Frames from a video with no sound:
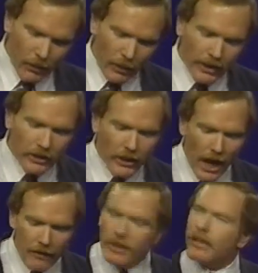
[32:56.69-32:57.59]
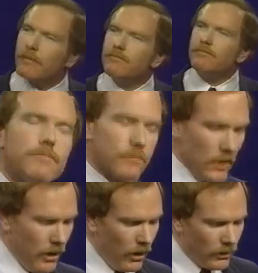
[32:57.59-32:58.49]
We need to tithe again.
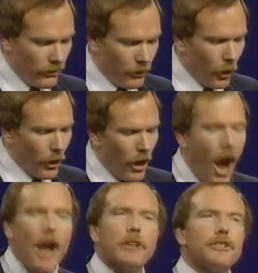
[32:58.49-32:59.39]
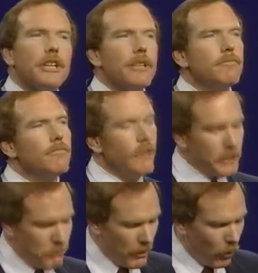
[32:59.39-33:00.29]
Third, honesty.
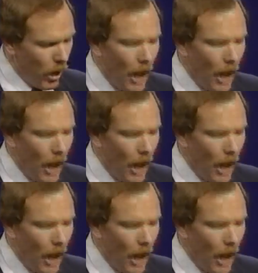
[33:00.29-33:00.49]
These men were